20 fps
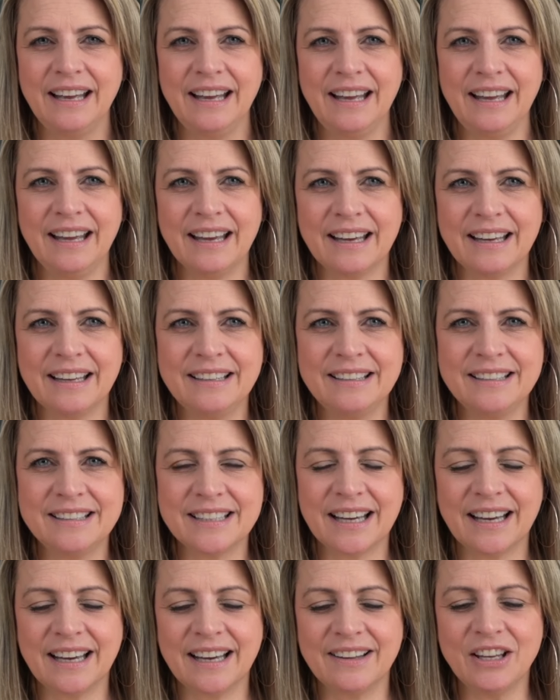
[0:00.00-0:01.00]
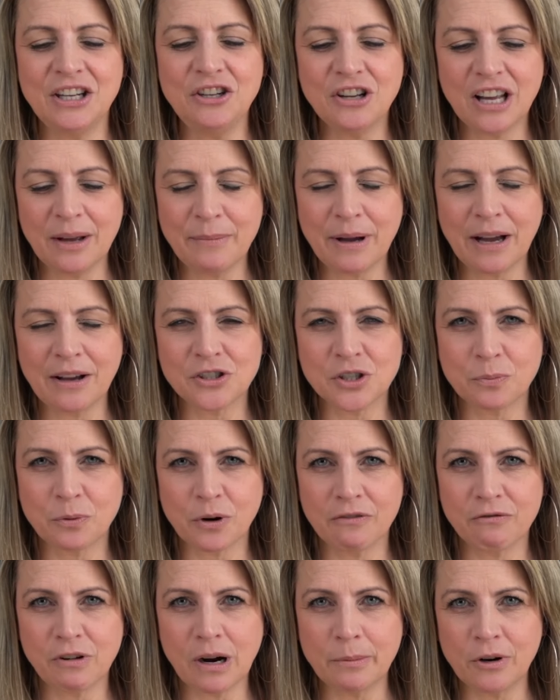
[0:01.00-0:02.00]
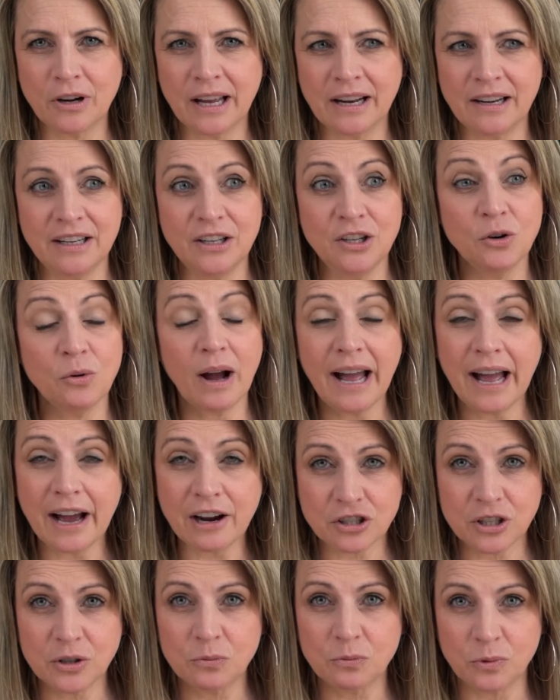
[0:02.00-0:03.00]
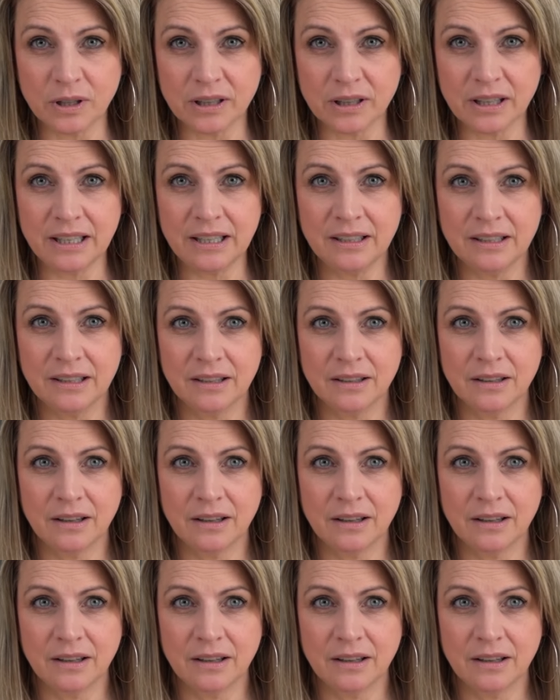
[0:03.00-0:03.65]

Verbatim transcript: And uh, then you came out in support of Robert Kennedy, who I actually really